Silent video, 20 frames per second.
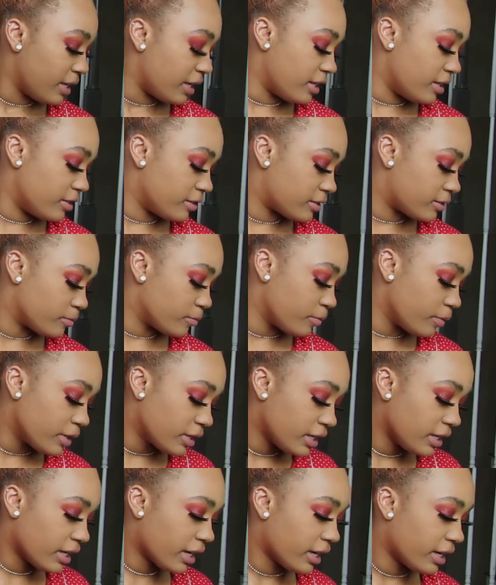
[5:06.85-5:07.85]
It looks
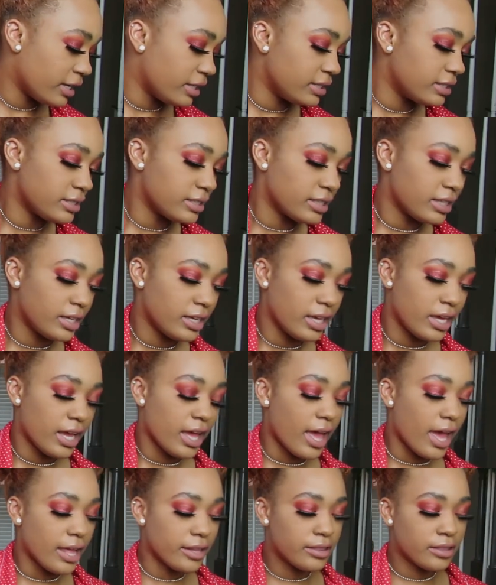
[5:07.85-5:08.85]
really nice.
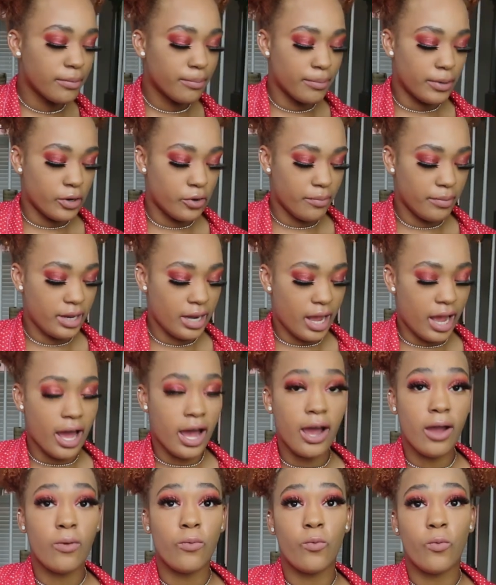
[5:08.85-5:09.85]
At the moment,
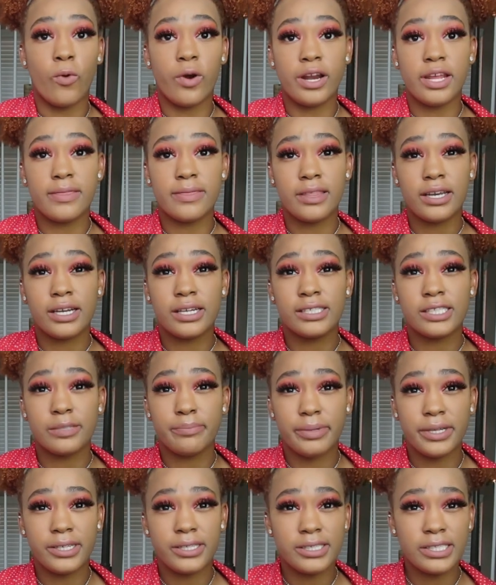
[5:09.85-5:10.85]
I wanted the
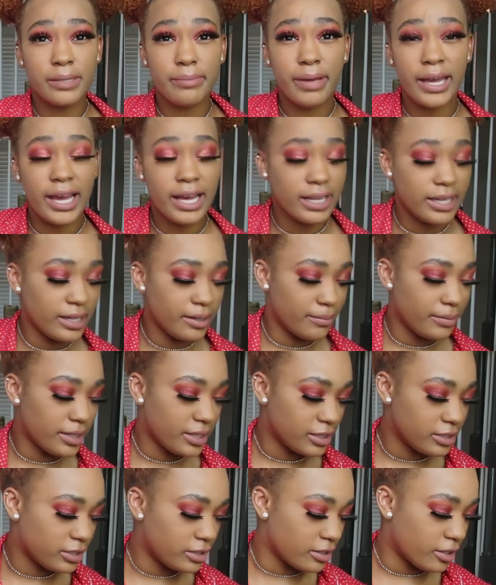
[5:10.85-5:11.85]
conspiracy palette
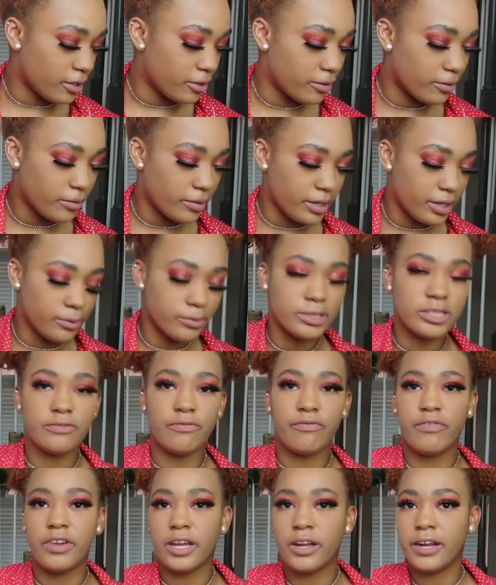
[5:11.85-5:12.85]
because, you know, it was
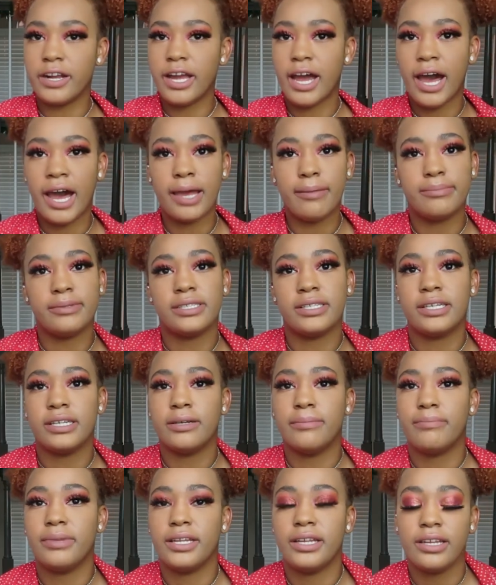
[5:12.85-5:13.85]
very hyped
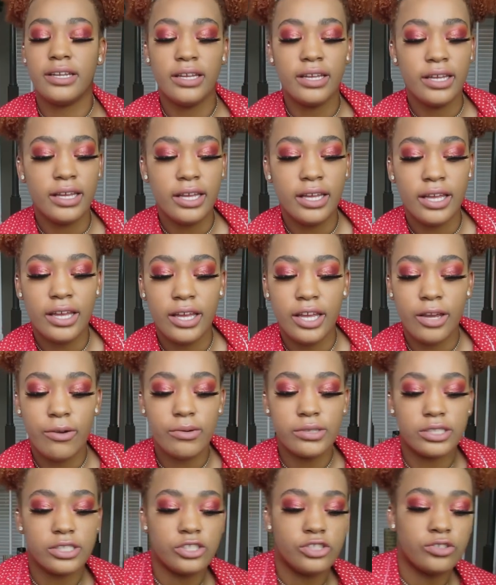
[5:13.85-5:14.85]
up and it
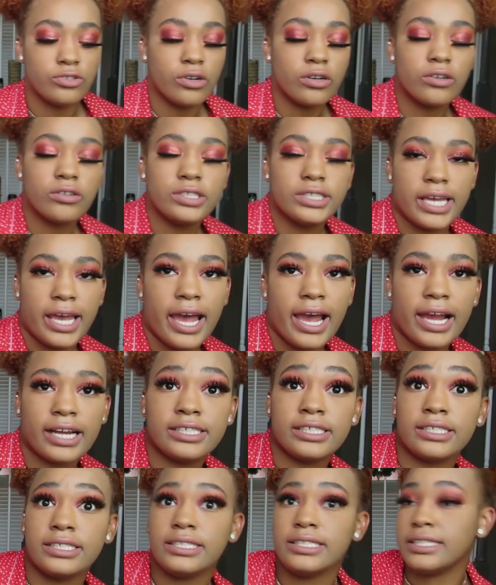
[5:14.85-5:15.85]
was a struggle to
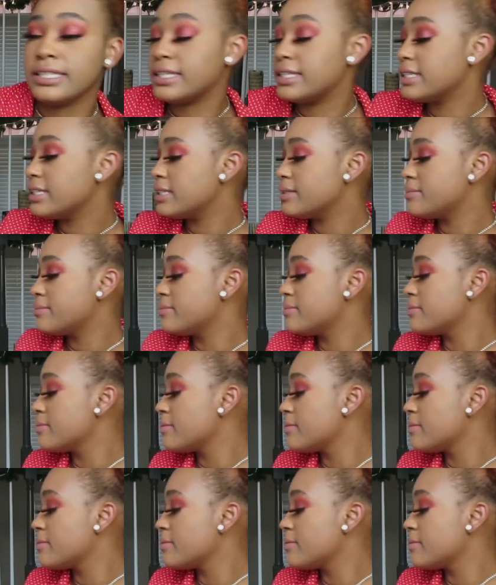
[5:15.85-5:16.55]
actually get it.